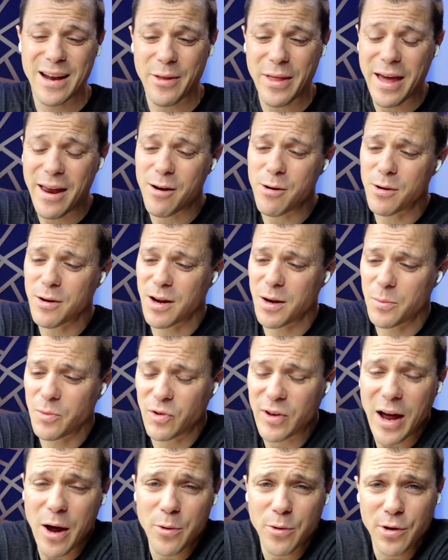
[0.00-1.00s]
Now that all
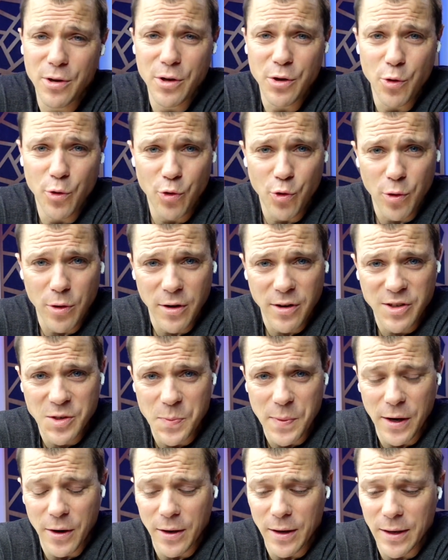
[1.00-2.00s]
comes down to user
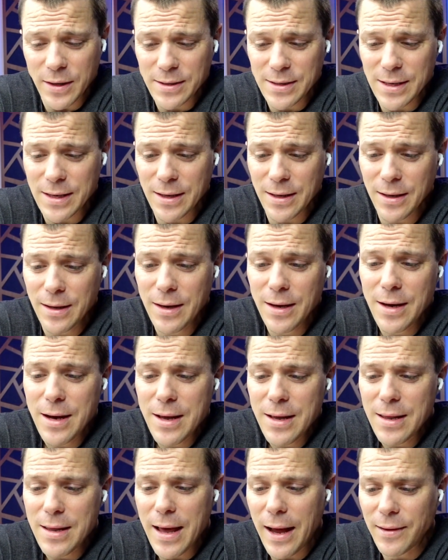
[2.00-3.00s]
experience, and
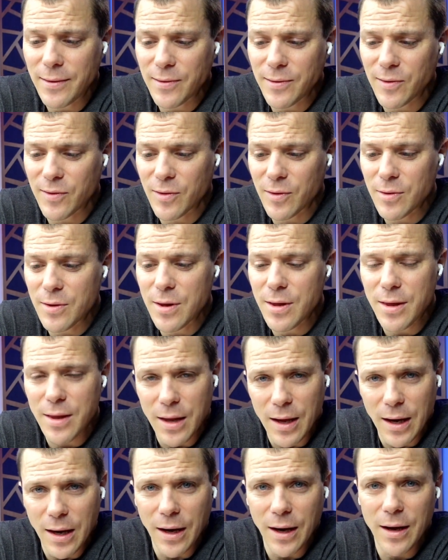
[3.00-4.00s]
that's the
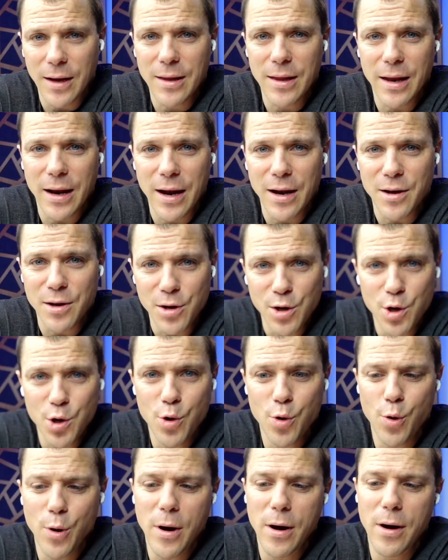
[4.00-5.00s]
thing that I
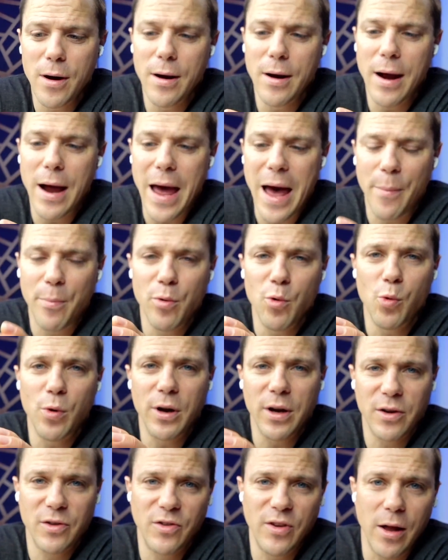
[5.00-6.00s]
knew Apple
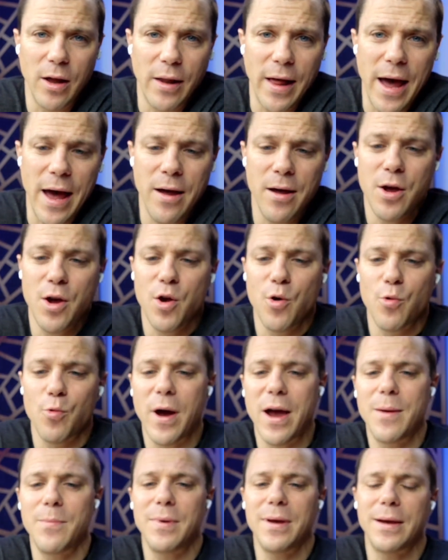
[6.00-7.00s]
would excel at,
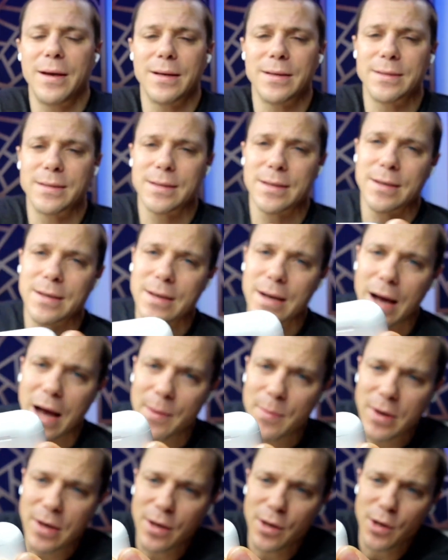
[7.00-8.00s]
right? Because
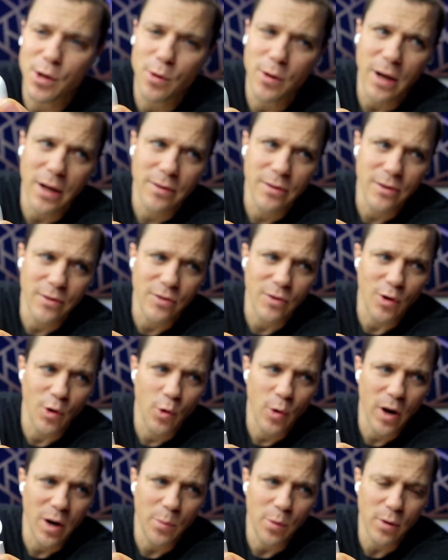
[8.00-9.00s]
I mean, you got this
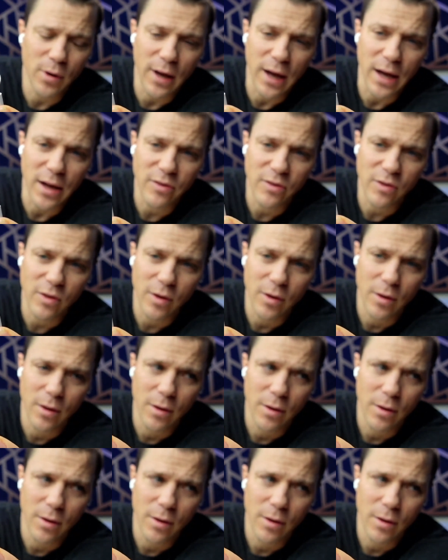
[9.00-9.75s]
incredible case